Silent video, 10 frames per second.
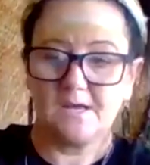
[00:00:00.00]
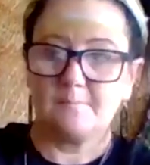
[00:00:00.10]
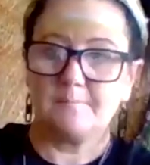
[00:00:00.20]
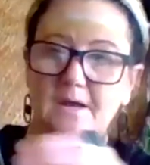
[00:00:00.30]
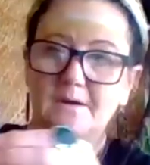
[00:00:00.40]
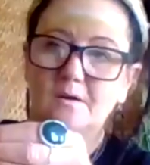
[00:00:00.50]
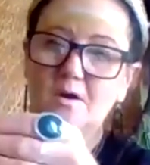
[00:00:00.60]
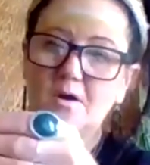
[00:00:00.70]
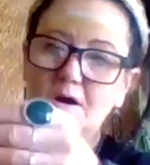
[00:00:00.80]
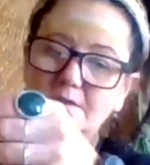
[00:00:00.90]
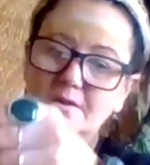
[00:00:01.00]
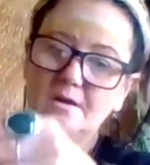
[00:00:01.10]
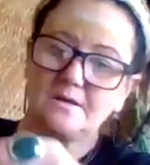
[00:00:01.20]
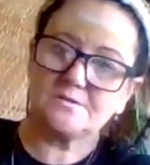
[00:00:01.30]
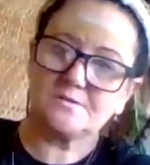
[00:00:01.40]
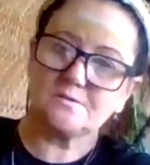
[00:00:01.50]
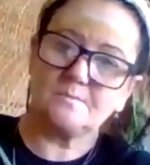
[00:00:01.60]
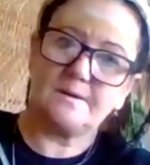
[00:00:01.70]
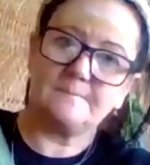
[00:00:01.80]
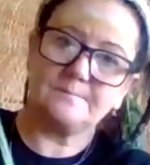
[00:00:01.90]
But I like to
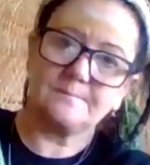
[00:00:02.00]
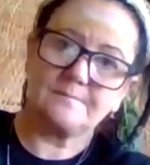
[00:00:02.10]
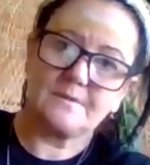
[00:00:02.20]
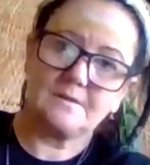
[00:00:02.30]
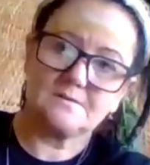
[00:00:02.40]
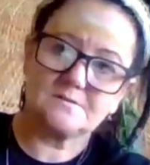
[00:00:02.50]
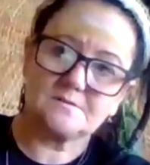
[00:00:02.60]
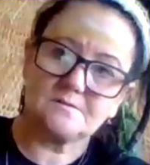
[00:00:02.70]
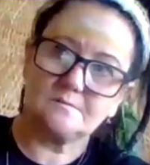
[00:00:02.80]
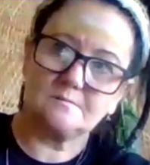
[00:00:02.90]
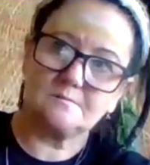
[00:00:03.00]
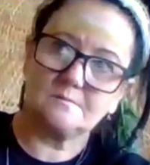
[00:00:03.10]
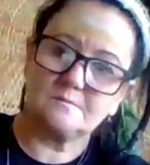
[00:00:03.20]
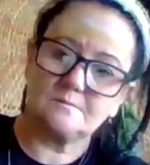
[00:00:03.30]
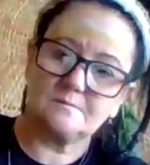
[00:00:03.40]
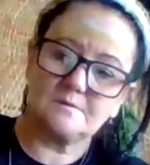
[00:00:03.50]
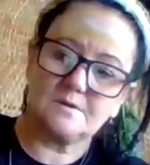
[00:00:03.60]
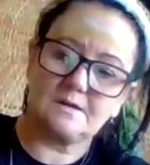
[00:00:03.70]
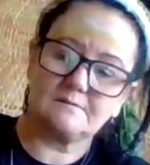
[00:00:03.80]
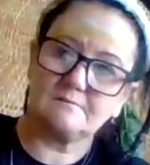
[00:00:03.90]
um, to
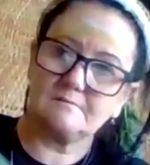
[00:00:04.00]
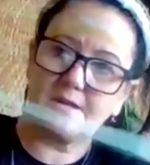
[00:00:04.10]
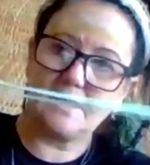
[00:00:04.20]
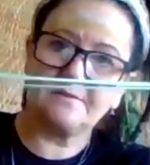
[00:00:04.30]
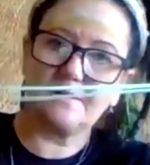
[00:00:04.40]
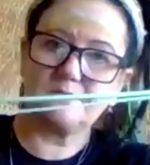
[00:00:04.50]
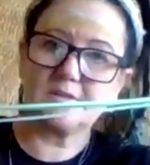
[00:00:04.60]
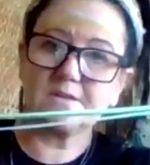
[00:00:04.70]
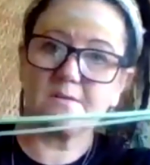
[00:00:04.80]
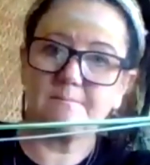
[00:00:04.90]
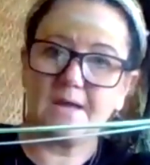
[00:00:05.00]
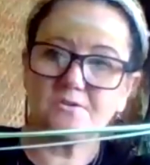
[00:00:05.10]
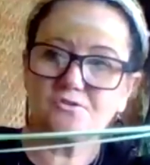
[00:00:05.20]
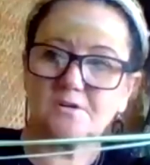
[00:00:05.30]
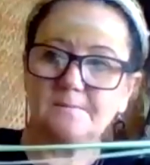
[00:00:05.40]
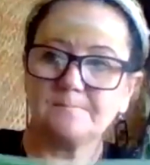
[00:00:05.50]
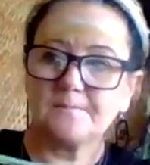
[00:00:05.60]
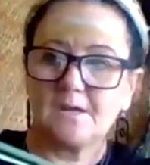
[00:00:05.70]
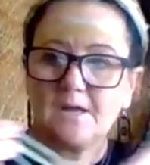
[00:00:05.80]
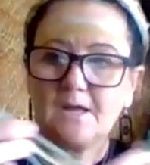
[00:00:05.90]
uh, gather the lomandra.
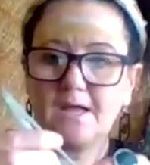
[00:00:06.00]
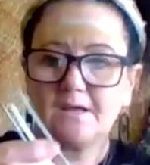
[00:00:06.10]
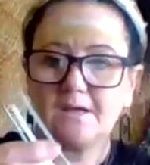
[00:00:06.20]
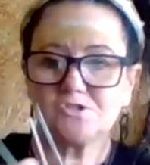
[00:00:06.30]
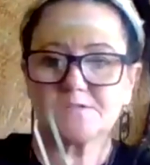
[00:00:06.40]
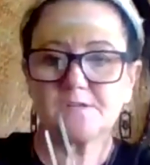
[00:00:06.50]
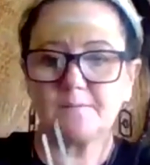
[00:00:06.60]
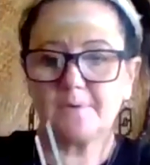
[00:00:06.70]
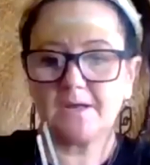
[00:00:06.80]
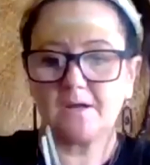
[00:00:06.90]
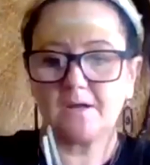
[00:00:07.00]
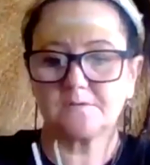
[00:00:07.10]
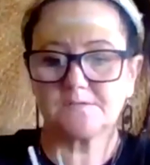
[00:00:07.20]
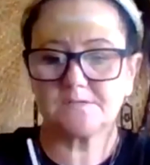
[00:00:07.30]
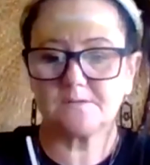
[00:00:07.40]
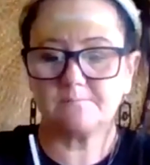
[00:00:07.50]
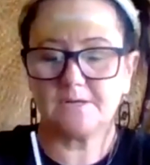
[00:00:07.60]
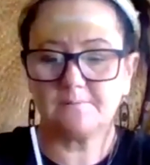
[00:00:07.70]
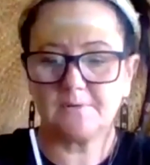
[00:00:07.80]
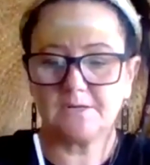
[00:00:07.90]
And just like my elders did
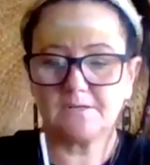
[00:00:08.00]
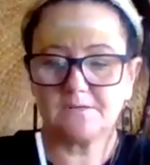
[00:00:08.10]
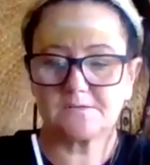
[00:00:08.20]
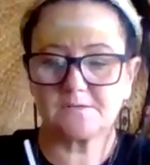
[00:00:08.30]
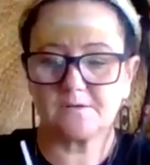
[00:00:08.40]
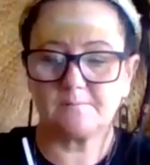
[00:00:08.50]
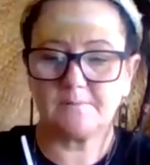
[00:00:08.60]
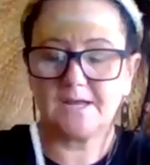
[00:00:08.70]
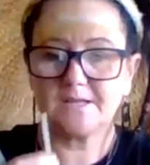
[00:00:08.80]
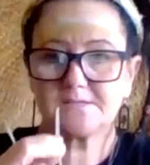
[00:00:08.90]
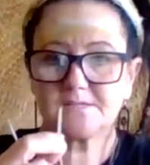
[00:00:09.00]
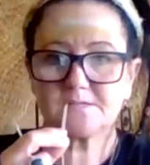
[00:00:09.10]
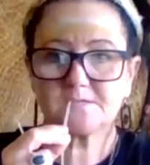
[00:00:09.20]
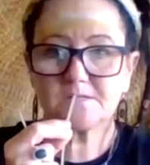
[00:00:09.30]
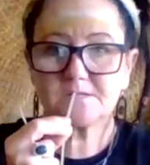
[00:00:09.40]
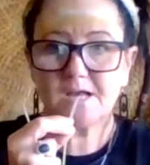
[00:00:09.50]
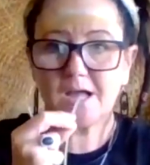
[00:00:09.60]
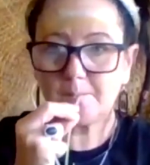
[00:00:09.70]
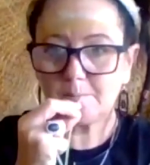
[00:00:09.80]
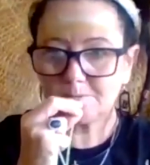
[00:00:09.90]
many, many years ago, my ancestors,
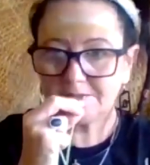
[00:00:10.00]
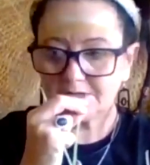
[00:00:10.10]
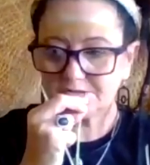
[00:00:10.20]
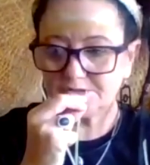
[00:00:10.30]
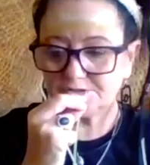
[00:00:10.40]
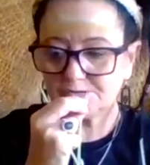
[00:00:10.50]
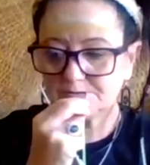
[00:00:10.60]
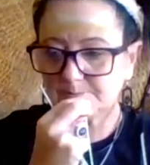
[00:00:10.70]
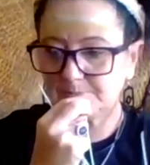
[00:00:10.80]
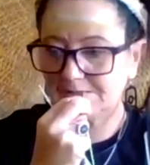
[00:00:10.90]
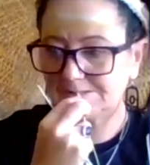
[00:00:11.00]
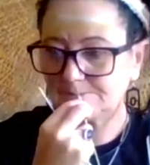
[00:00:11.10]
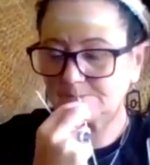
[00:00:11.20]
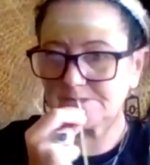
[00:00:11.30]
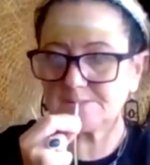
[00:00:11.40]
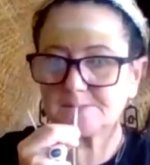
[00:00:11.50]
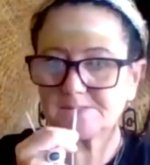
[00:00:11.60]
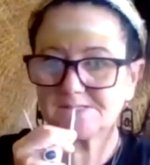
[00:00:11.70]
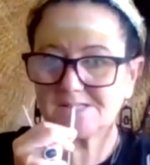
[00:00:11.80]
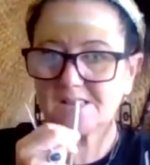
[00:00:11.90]
um, we actually chew the, pulp, the,
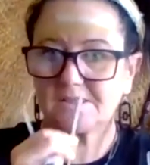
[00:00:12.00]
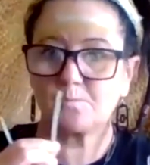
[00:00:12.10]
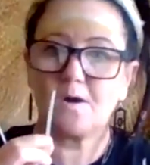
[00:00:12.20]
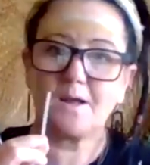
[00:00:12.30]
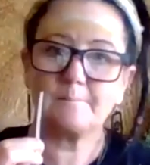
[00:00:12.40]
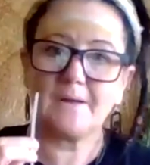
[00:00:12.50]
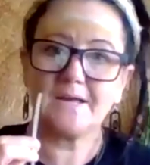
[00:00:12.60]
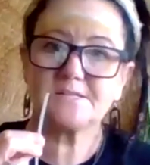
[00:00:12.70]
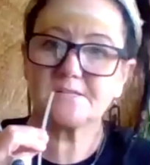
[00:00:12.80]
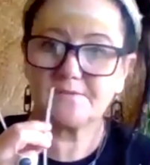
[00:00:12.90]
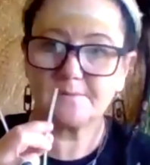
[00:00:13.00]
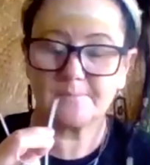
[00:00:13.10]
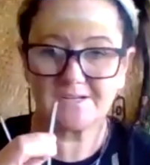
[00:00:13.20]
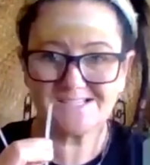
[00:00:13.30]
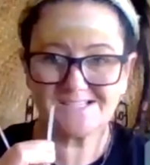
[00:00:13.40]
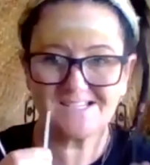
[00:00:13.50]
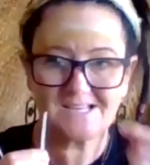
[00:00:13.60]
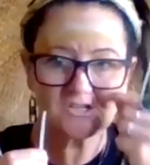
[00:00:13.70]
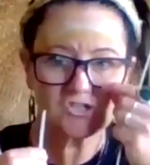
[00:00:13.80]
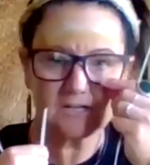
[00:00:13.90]
the white base of it because it is
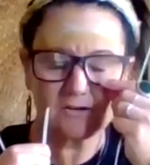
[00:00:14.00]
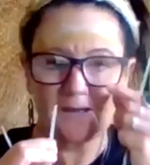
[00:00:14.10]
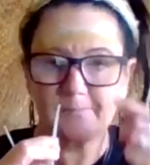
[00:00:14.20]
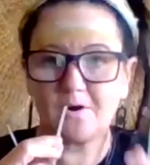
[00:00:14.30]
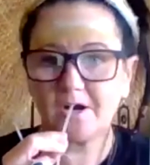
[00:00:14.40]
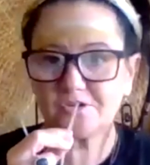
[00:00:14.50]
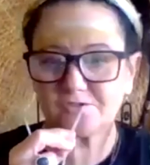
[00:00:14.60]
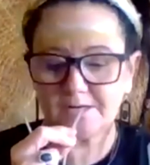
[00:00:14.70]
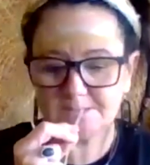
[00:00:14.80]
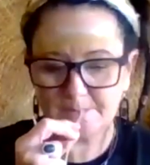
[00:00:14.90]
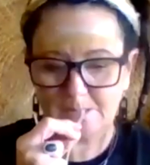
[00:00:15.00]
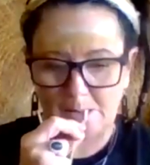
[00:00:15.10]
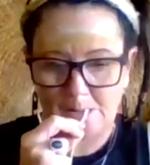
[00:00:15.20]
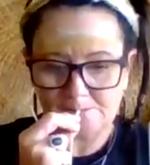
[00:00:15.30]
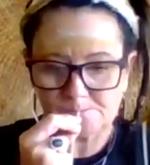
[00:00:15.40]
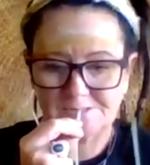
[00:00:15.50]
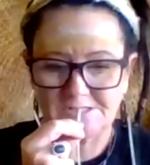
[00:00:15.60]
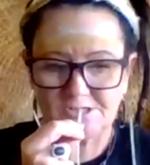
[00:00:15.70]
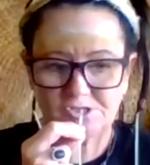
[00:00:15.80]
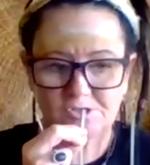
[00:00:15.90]
actually carbohydrates, but while
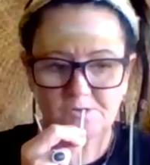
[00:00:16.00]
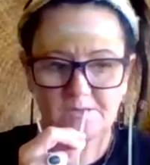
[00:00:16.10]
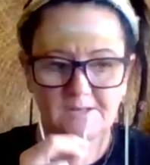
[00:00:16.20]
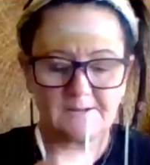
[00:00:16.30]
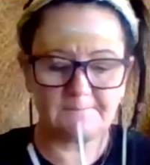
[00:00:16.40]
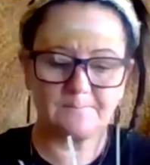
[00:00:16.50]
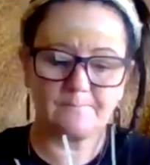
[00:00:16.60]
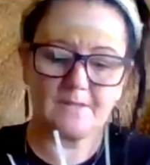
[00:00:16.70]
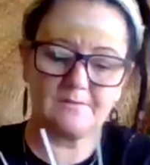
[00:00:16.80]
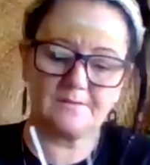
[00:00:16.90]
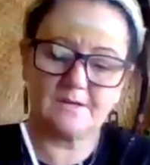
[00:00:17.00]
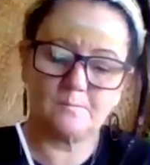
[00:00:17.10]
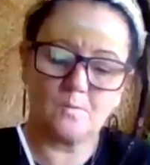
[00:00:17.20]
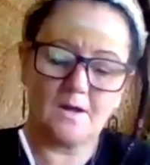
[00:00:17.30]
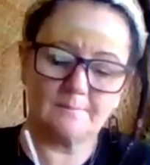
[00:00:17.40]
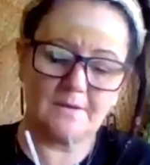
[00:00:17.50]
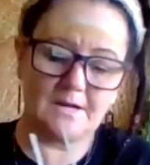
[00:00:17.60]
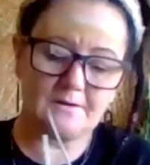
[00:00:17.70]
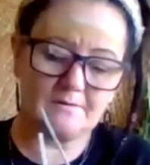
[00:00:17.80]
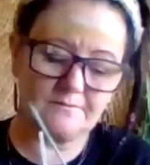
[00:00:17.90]
you chew the, the white
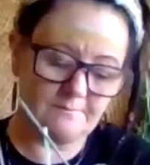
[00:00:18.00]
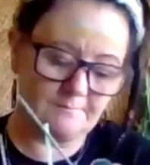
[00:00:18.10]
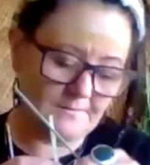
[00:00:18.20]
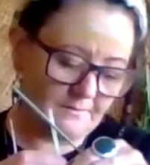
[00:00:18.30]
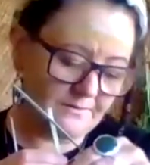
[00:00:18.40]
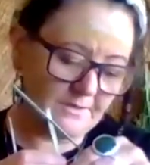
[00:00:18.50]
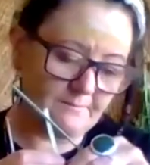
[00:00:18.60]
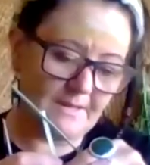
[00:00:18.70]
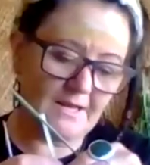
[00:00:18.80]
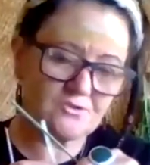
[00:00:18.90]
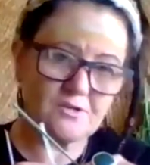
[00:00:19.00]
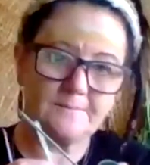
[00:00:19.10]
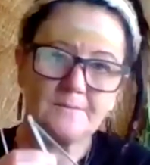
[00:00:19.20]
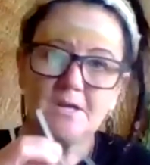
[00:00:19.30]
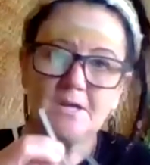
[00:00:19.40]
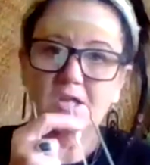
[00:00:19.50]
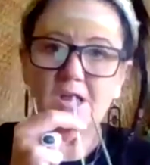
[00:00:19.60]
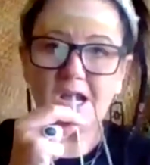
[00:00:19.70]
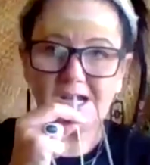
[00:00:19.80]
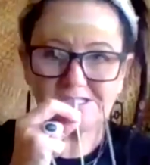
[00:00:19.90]
part of the, of the lomandra, it,
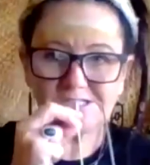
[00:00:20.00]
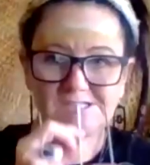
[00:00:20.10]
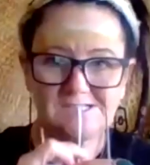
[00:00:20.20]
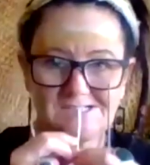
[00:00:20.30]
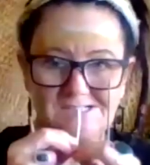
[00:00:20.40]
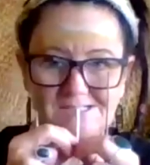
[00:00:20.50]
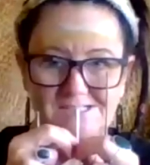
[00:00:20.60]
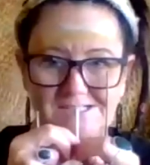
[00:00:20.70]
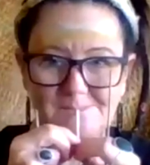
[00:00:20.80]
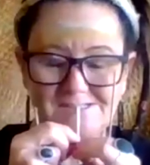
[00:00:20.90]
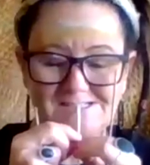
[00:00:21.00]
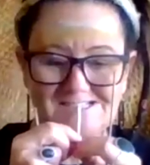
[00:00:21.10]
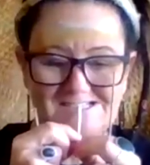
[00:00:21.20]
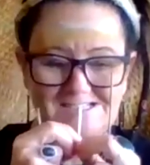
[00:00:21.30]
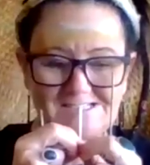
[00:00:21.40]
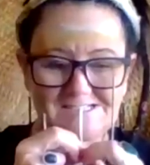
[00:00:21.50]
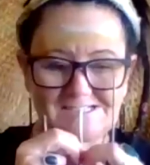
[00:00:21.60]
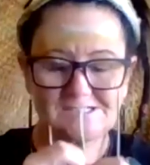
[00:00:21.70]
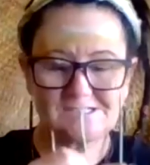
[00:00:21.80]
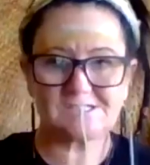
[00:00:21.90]
it actually um, is easier
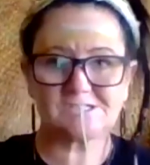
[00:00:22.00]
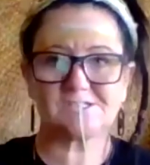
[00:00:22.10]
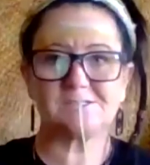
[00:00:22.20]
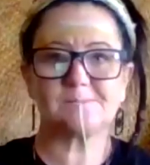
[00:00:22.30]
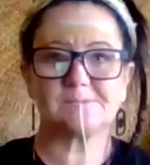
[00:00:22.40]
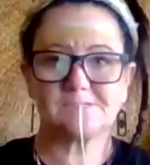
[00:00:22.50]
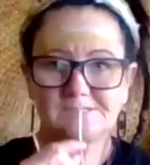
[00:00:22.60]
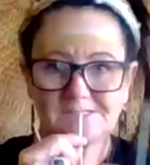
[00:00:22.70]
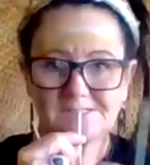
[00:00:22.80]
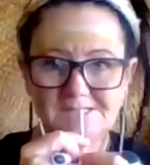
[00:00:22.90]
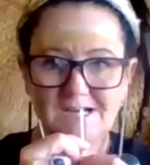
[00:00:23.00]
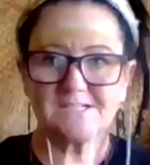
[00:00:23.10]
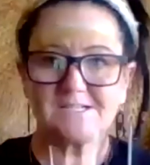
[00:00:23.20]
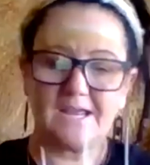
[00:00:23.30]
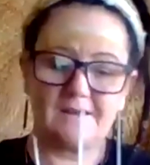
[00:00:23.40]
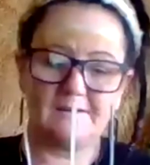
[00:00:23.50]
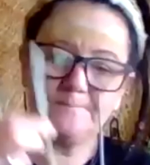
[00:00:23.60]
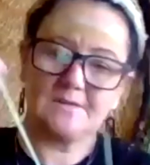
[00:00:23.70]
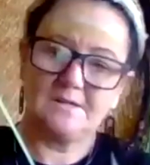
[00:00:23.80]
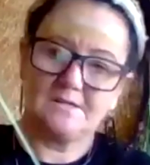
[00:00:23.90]
to strip down
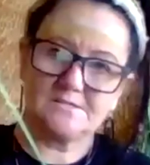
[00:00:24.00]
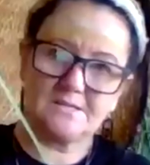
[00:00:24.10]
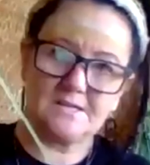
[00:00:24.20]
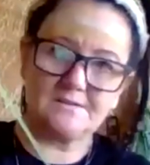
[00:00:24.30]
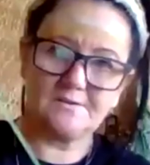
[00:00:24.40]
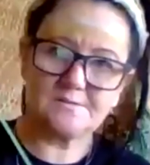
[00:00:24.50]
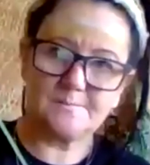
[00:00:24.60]
to get those